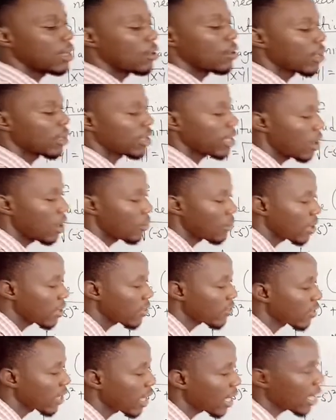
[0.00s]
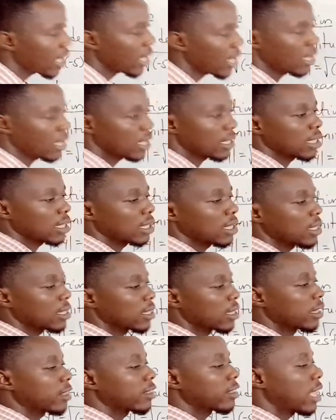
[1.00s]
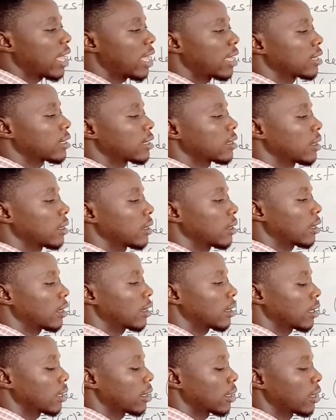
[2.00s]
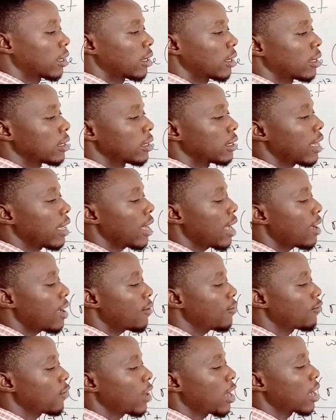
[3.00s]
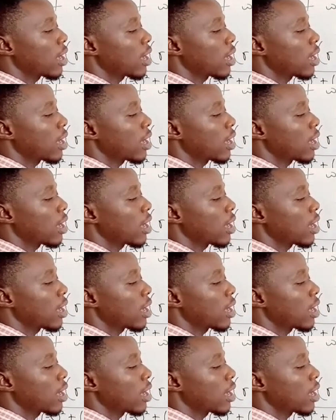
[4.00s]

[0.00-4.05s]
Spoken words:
Can we say tan the alpha